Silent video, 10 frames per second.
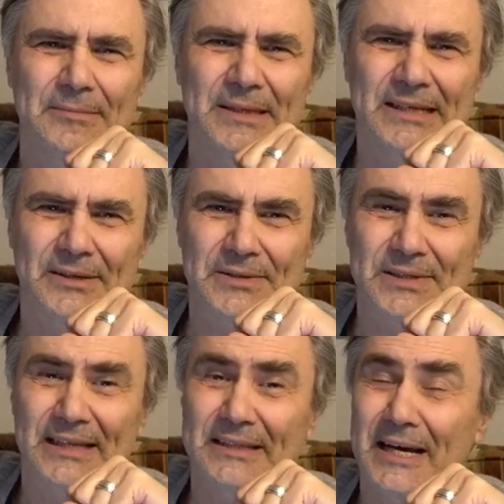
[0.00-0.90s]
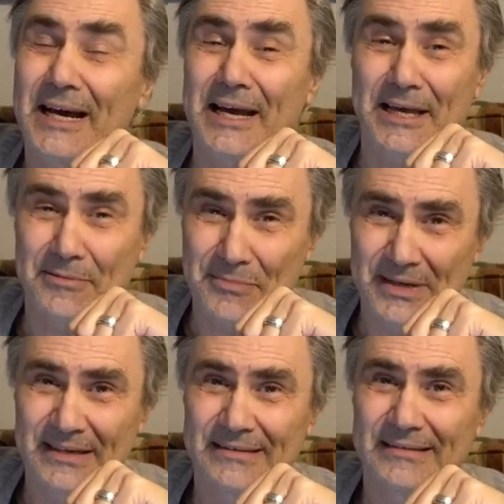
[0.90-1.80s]
because the time
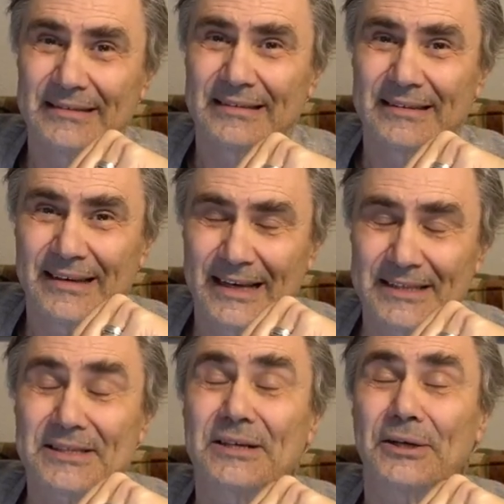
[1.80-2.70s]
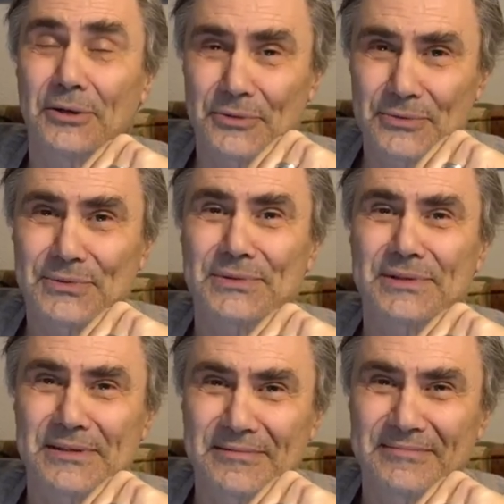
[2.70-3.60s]
it's
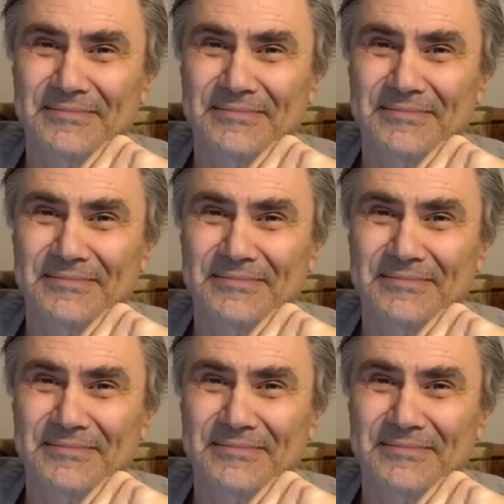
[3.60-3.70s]
close.